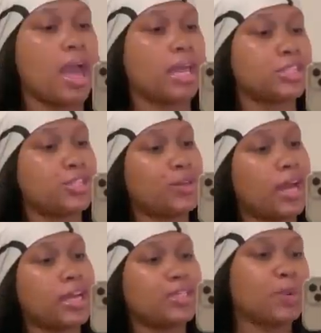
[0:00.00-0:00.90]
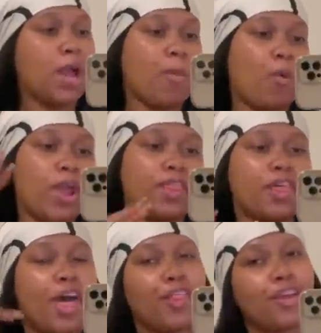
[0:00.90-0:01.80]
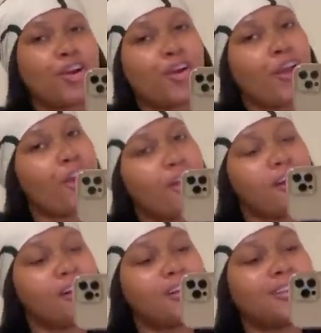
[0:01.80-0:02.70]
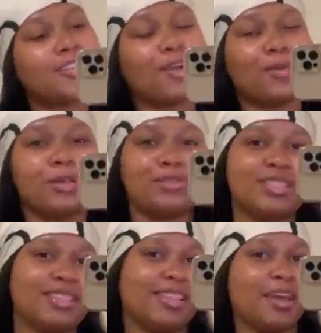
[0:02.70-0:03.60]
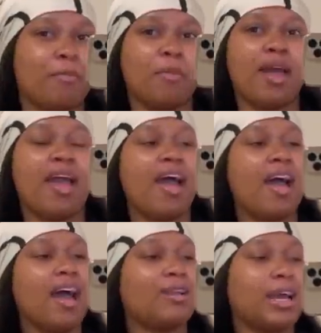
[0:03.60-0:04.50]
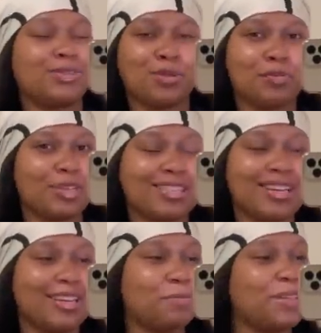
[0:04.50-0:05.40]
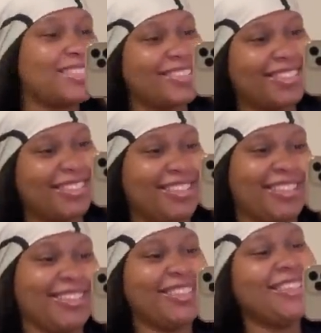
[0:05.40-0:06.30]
and I'll see you guys when I'm with the girls. I can't wait to see them. I saw them on Sunday, but still. Let's go.